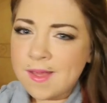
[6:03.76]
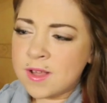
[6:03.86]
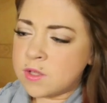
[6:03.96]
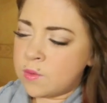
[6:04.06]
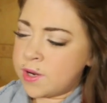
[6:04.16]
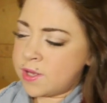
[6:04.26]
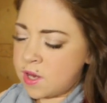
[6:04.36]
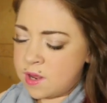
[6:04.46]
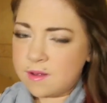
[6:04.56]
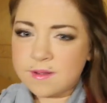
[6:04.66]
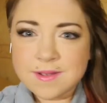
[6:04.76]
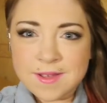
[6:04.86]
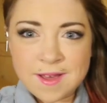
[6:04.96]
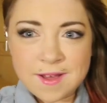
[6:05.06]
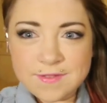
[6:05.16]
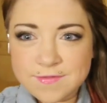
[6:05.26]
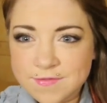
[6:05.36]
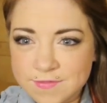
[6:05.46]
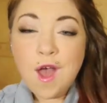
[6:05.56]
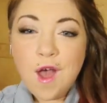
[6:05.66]
That's the word, isn't it?
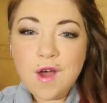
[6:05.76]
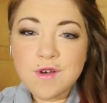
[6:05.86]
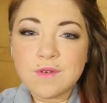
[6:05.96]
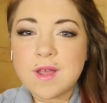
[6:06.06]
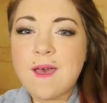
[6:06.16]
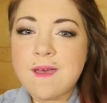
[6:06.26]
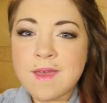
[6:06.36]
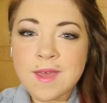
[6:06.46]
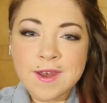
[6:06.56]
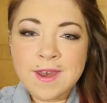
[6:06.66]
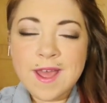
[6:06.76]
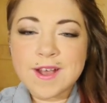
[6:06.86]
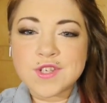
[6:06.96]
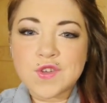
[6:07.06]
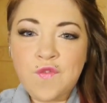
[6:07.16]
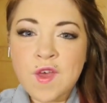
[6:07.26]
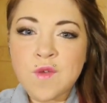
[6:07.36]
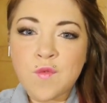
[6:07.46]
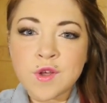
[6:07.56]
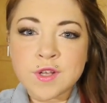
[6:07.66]
Okay, next
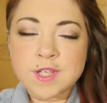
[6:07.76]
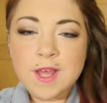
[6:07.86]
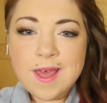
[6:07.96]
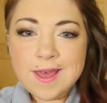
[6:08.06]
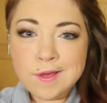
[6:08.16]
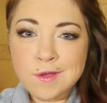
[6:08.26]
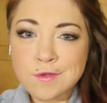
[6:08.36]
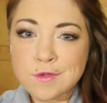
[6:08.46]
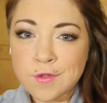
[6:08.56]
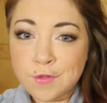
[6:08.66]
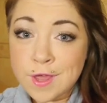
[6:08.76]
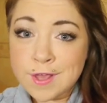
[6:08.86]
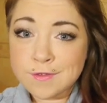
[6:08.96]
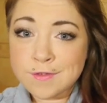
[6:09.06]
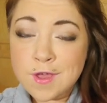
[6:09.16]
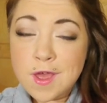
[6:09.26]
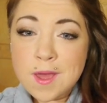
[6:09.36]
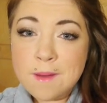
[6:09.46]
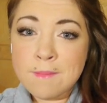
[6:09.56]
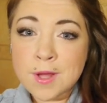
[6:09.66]
favourite is this
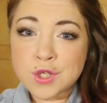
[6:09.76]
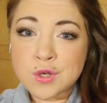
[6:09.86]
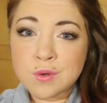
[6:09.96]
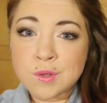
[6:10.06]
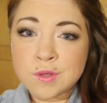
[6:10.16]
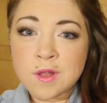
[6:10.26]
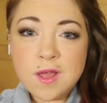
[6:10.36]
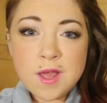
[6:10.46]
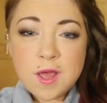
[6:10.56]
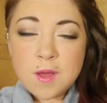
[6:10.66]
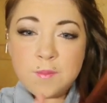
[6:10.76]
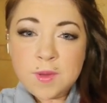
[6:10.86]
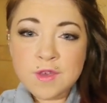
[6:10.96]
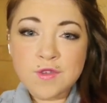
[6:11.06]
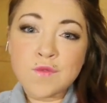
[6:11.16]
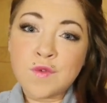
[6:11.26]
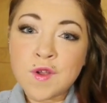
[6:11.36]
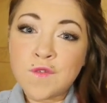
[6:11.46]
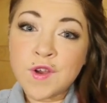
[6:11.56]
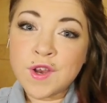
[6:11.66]
magical piece of
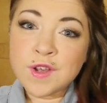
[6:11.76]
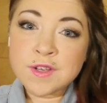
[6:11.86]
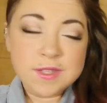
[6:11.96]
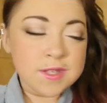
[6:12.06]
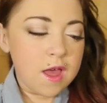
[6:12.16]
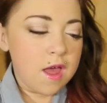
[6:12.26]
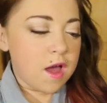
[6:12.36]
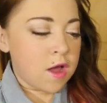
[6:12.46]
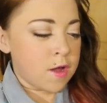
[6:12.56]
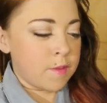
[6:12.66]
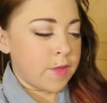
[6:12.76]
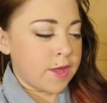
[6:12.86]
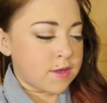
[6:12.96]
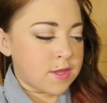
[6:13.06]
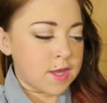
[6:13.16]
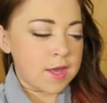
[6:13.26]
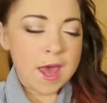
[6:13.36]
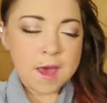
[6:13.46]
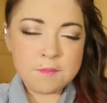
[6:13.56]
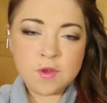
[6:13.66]
loveliness. Um, it's the
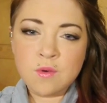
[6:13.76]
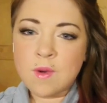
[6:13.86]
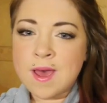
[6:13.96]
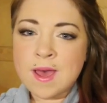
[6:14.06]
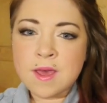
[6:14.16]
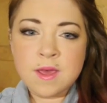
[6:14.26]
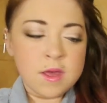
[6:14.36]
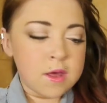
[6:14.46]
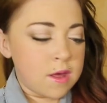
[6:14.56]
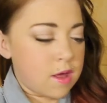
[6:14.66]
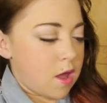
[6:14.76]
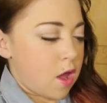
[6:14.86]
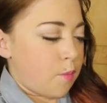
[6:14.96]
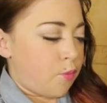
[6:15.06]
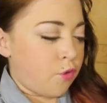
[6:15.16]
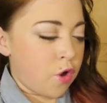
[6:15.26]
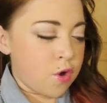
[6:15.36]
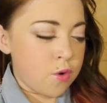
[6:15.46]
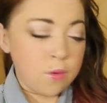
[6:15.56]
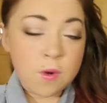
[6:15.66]
MUA
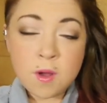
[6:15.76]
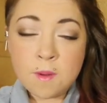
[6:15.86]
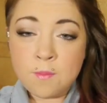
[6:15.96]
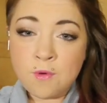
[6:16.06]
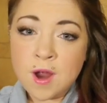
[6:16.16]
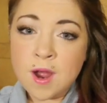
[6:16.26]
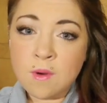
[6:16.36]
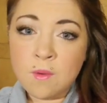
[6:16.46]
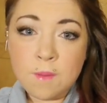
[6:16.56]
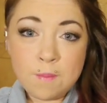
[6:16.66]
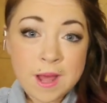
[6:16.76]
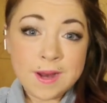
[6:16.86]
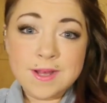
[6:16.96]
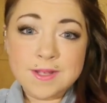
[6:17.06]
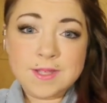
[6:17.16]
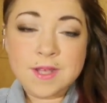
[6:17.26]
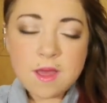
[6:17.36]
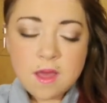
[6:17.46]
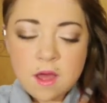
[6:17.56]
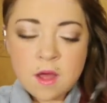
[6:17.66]
Pro Brow Palette.
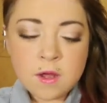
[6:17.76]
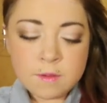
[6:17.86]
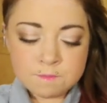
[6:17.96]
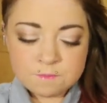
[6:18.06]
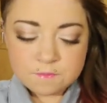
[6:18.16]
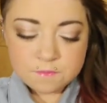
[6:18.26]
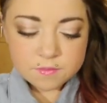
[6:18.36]
Um,